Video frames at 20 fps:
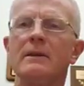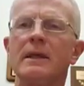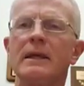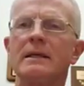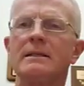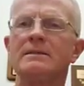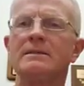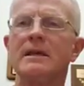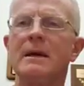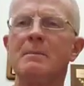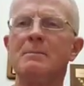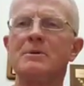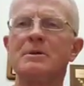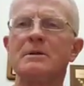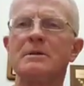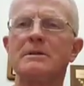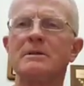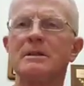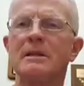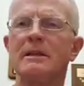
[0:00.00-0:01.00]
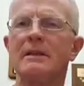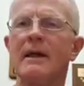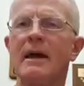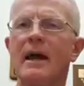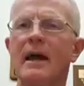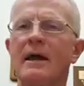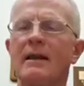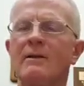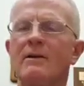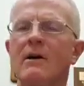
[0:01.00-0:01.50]
The exceptions to
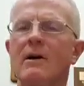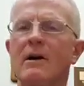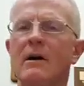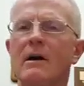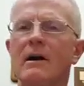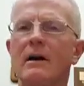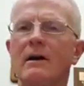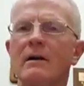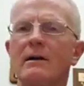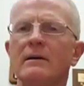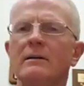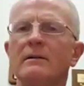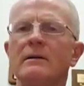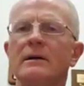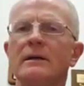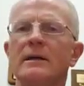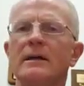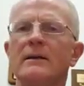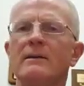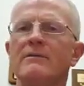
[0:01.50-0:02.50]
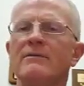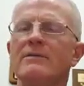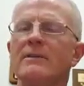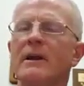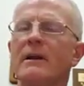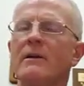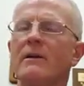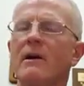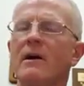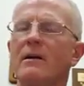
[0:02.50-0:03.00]
that are if
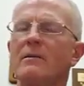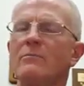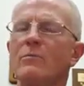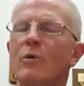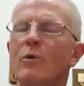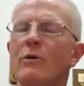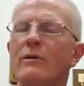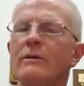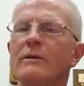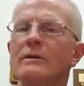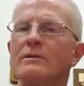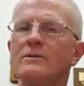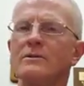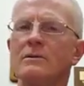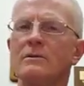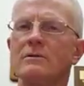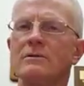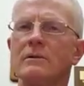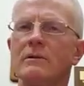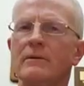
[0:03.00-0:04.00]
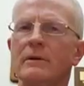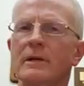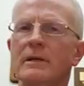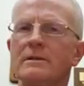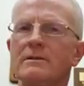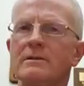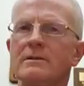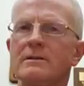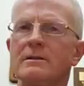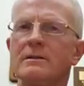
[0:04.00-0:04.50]
there are more than 2
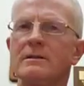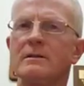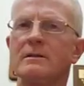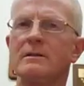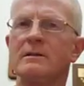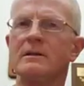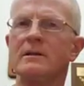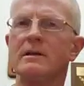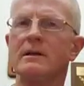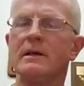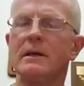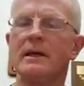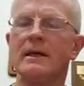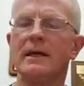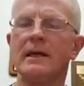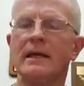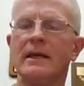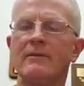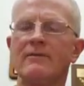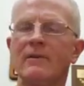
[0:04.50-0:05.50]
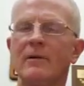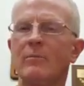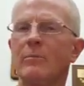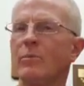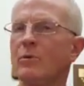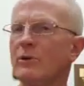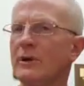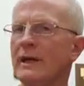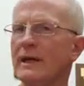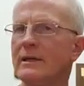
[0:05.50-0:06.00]
units, if a
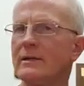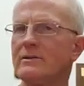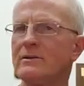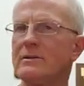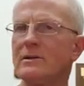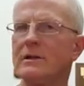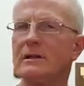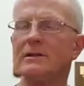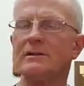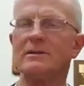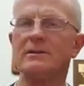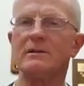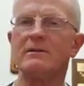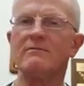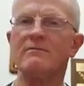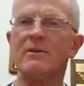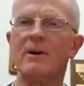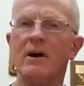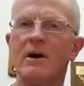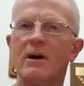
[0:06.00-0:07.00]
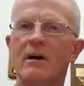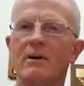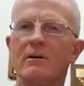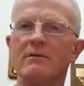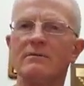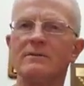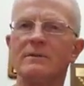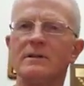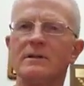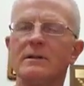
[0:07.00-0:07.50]
bridge is
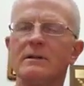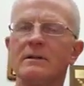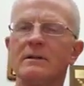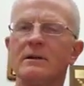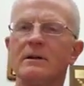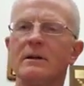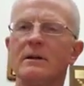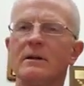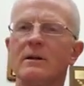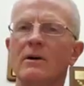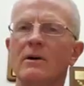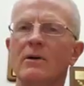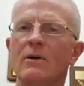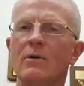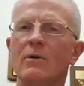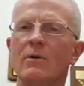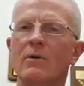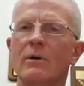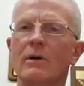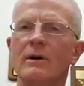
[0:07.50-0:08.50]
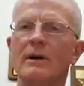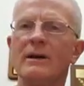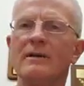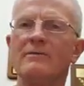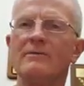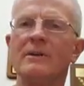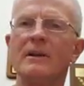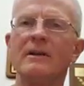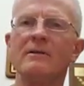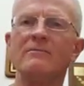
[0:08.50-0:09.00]
involved, or
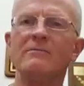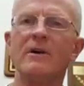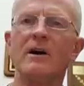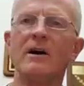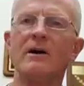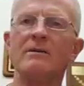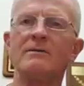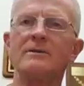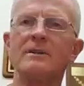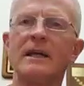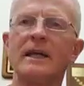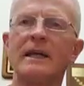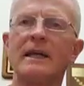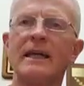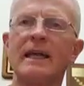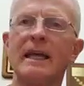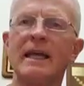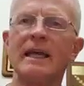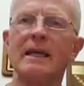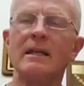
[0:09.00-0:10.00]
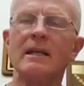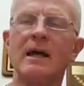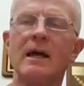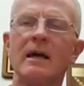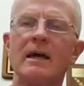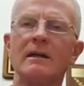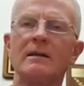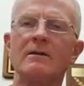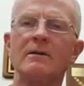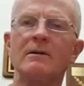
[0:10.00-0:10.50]
if it involves a
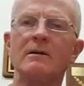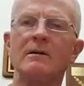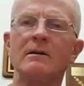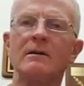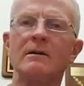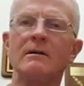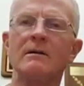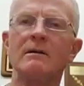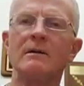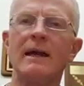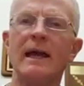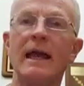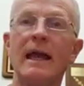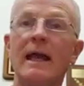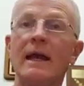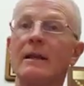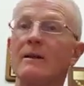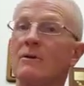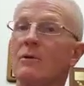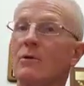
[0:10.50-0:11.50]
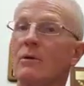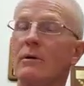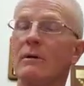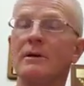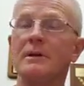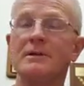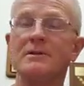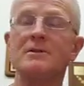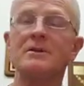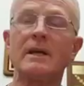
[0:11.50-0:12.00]
canine and
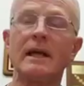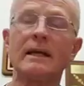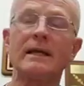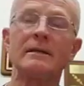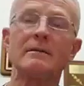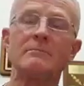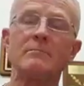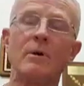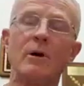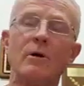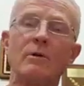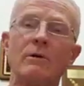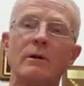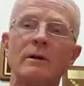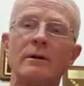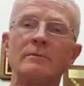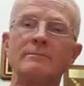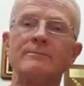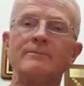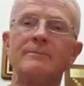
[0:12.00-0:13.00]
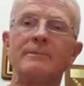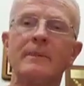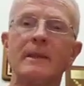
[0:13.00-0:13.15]
or a second molar.